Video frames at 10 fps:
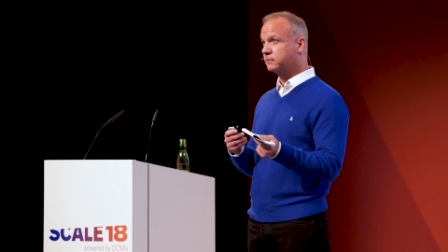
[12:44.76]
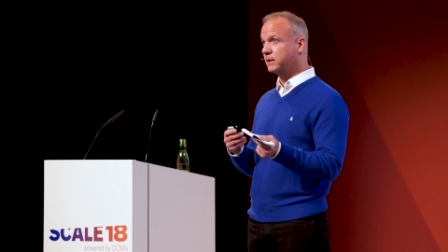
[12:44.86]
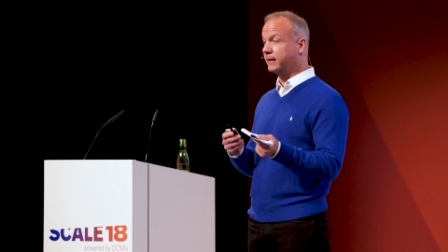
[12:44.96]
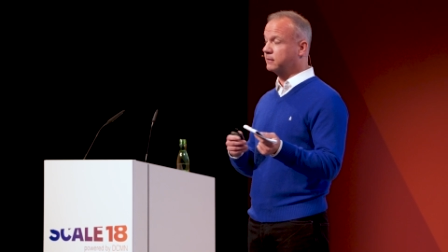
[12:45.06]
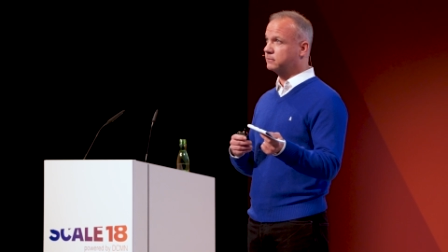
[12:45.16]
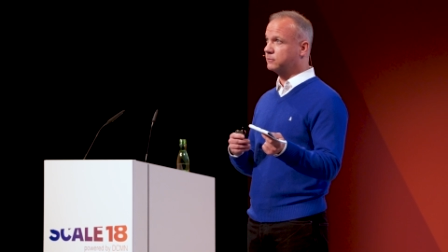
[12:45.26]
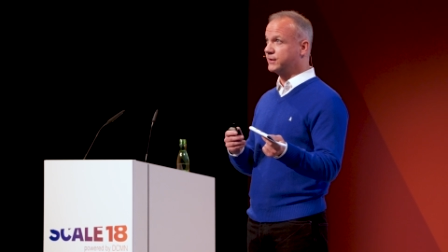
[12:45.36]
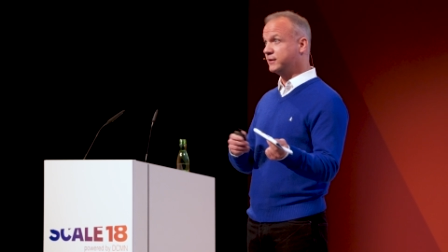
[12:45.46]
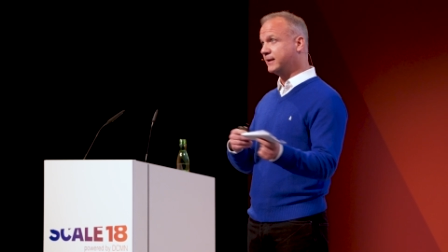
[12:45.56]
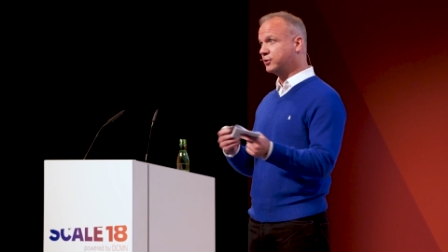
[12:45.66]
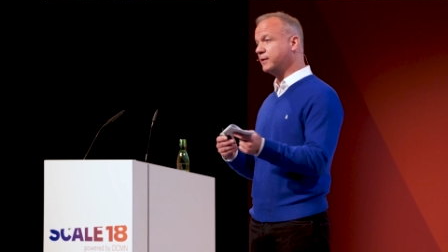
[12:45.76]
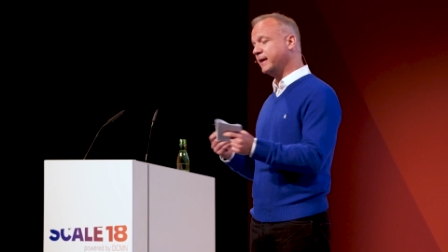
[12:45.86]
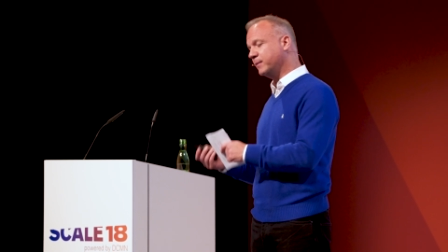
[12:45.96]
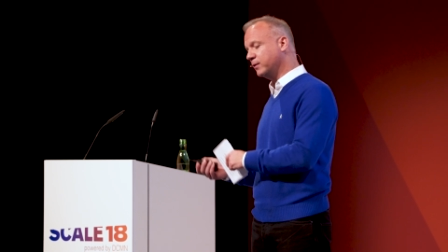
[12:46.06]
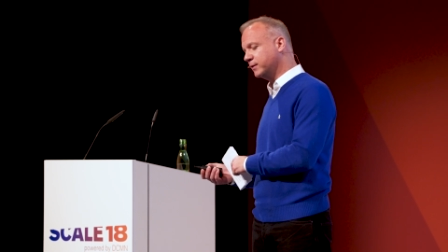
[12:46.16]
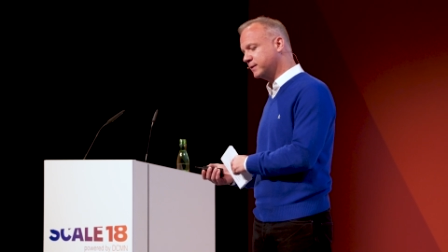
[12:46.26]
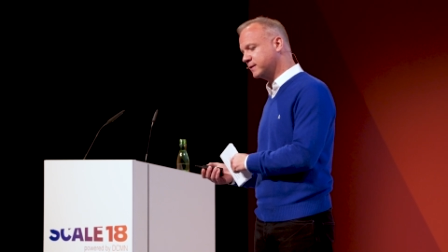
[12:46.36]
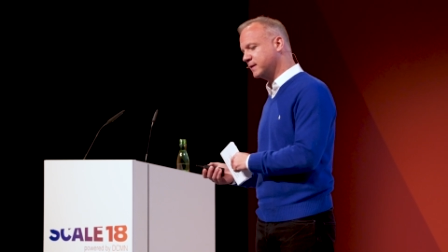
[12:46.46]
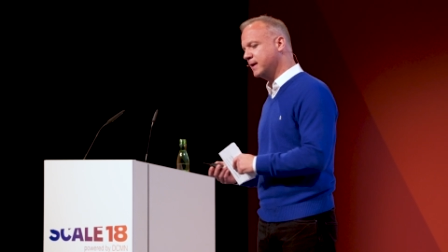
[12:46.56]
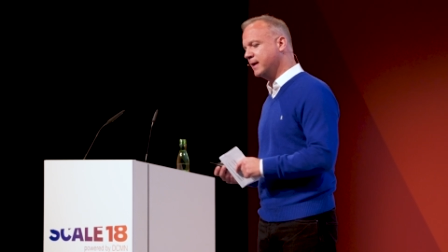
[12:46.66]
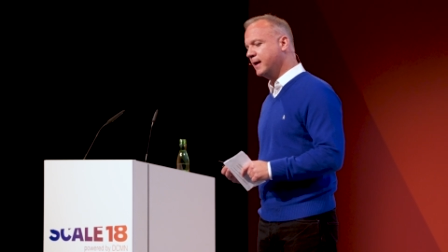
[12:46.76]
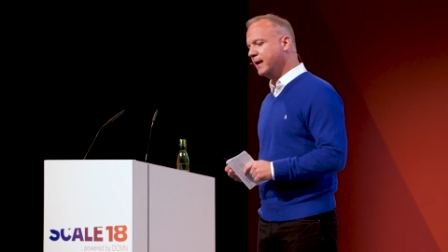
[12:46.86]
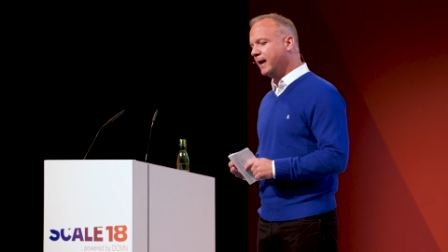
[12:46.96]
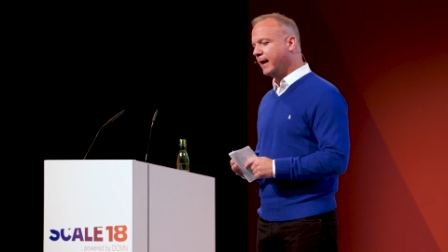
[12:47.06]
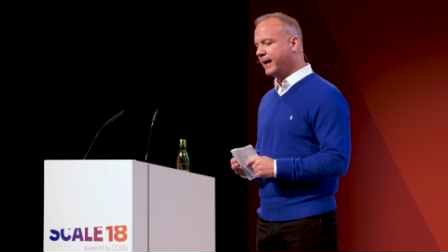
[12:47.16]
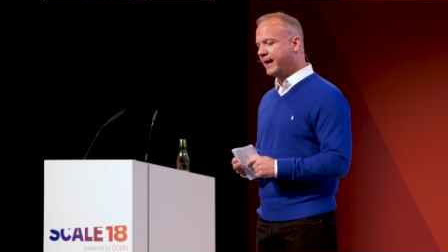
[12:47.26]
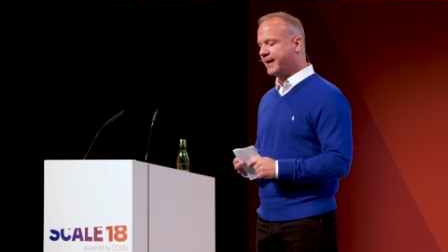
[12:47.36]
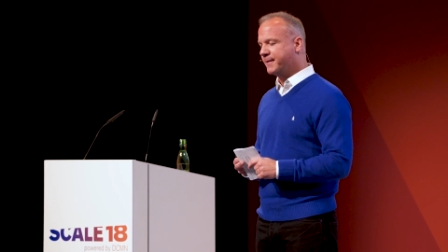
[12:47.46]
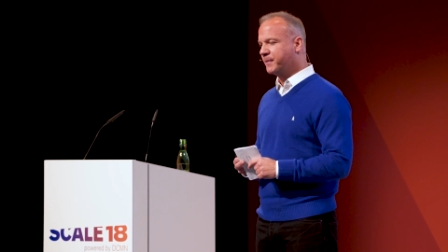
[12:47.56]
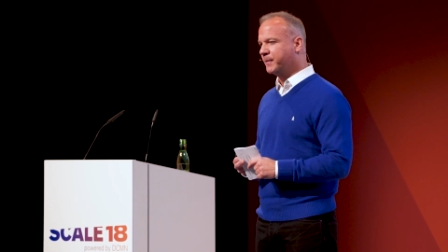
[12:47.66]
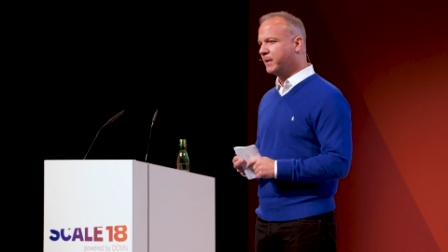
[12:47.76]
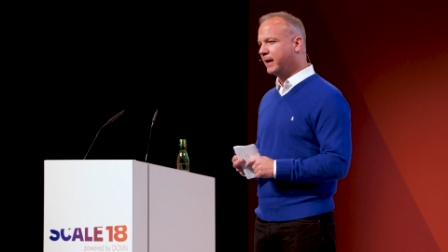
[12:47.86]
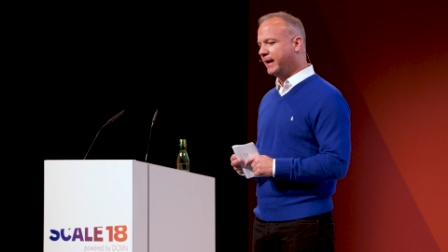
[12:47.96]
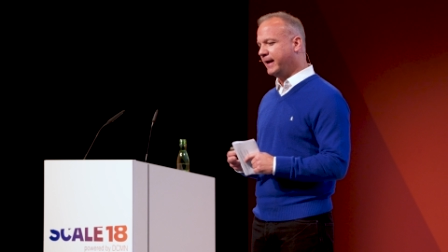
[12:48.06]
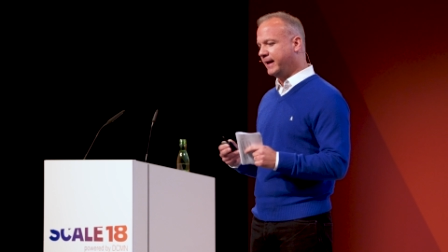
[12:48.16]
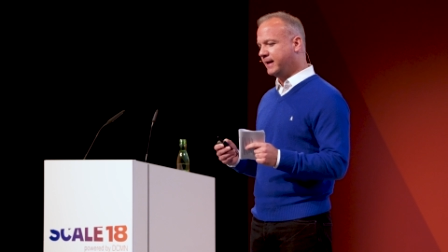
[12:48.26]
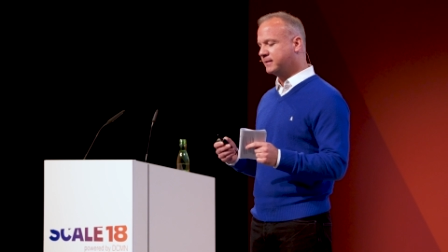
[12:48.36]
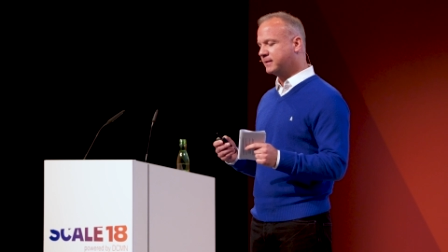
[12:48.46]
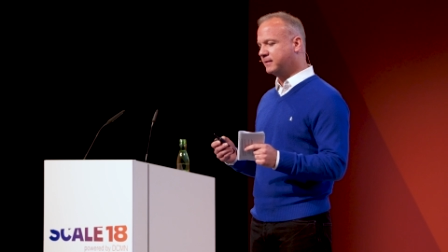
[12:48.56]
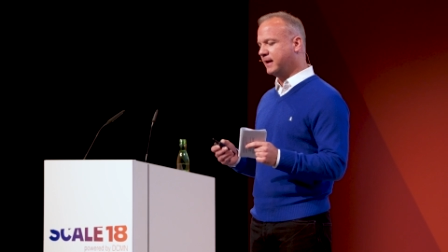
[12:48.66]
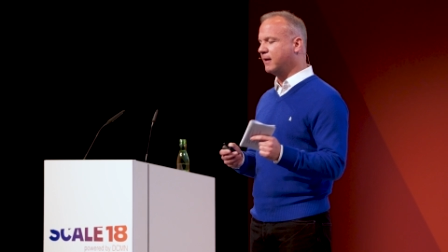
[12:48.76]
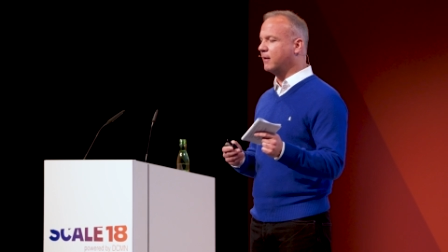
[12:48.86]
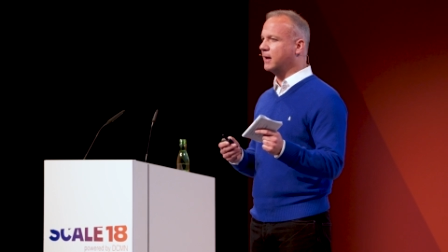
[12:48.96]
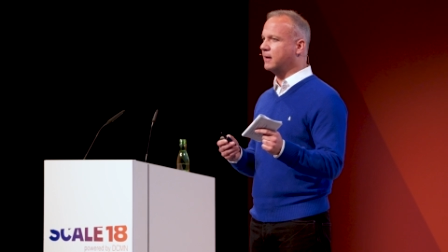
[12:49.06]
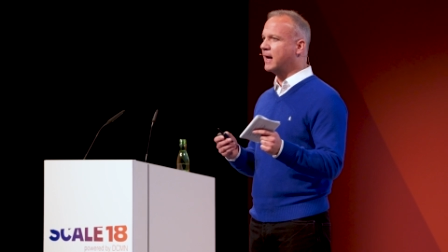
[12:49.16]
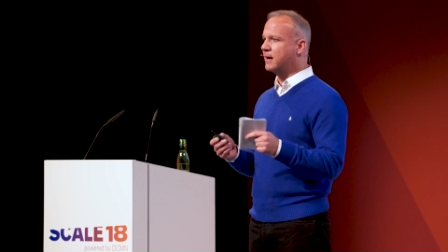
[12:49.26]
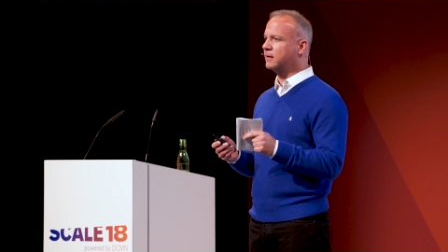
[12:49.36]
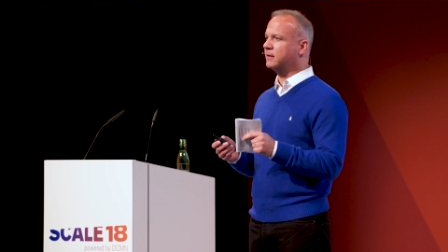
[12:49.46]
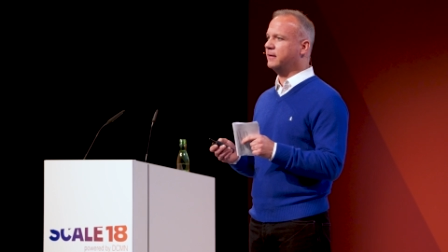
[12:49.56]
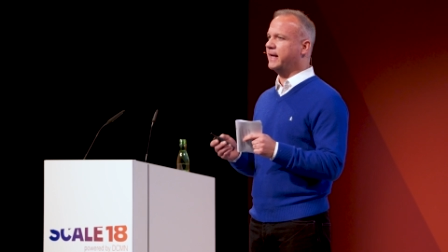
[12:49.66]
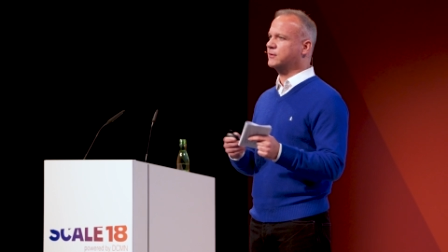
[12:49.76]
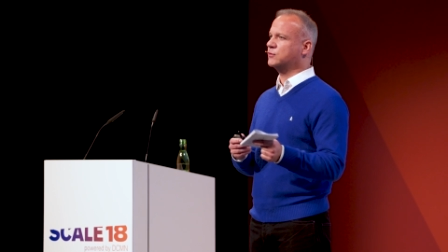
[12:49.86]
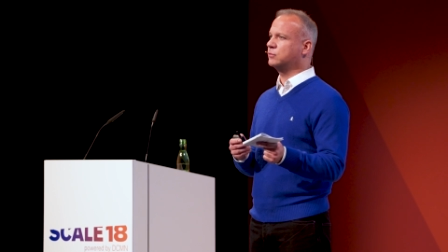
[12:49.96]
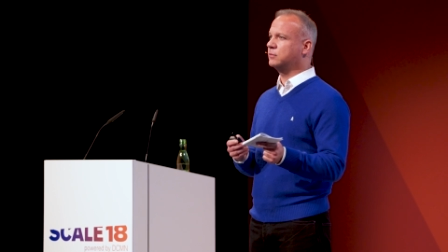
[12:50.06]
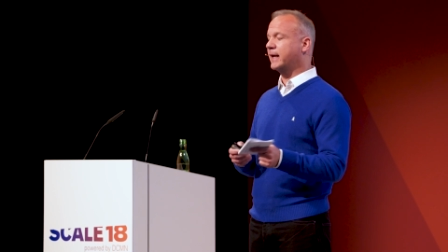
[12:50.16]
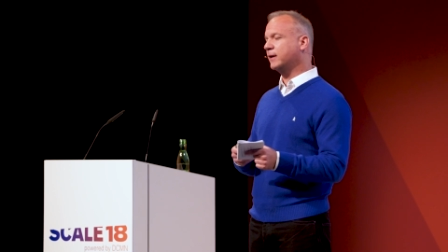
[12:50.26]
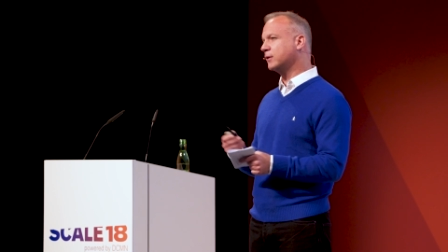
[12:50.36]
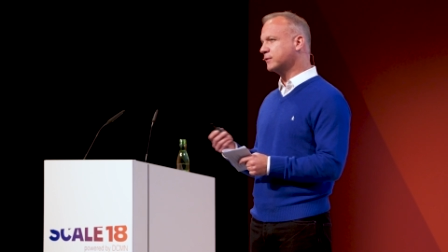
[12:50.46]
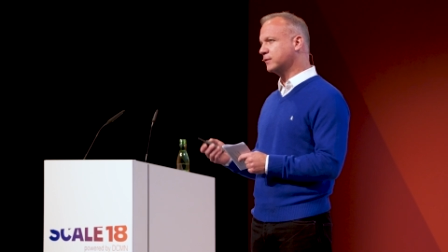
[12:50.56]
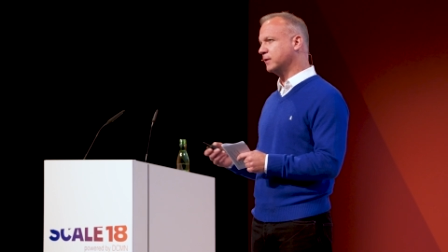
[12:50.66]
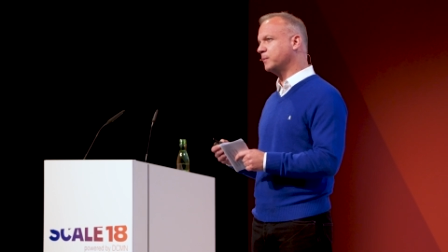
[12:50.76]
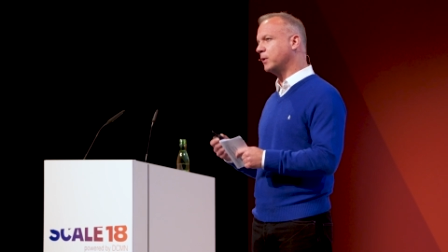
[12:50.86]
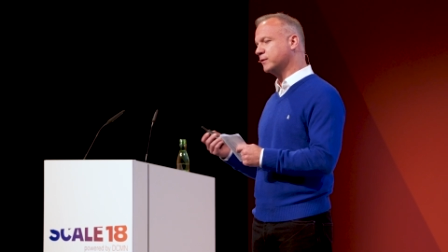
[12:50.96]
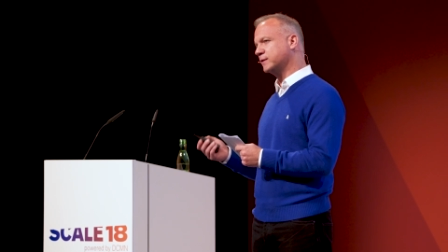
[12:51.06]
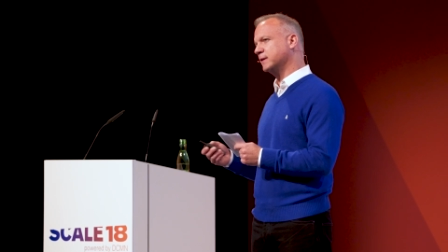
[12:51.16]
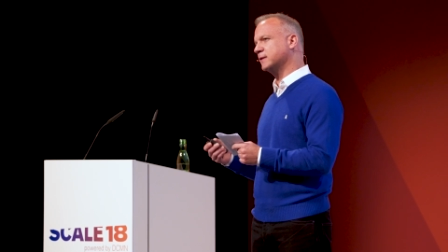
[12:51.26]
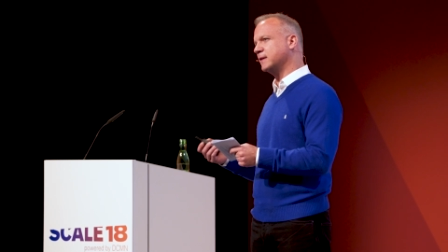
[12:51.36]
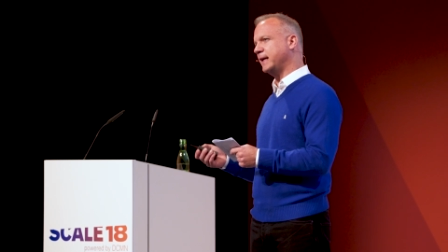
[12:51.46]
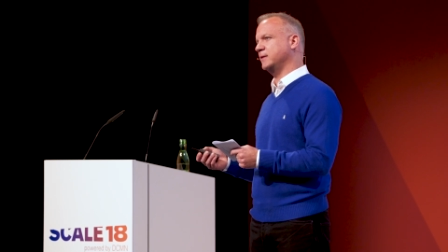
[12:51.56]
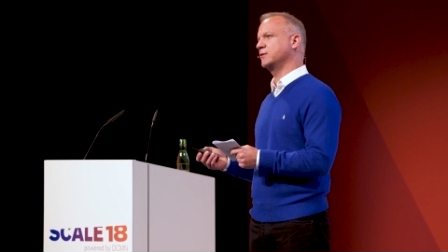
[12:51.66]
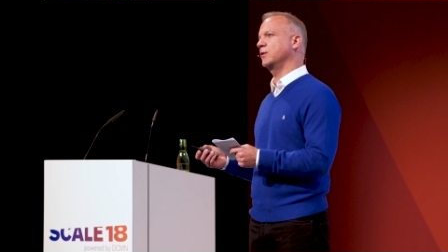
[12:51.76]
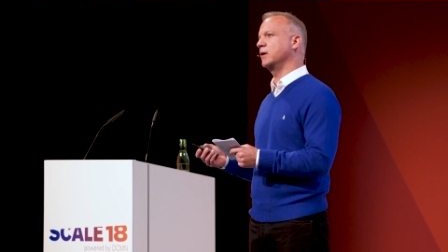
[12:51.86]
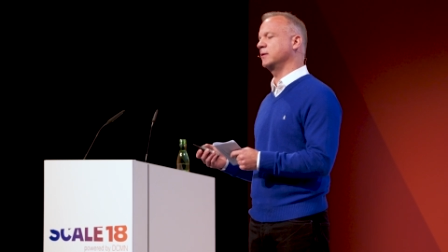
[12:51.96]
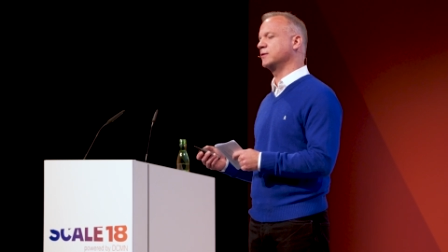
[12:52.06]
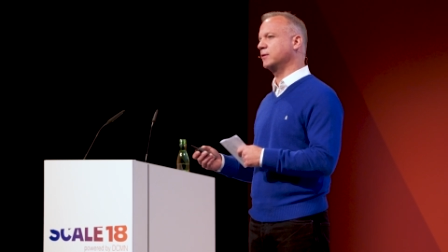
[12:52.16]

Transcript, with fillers: like residential neighborhoods, um, and they are hung next to like concert posters and so on.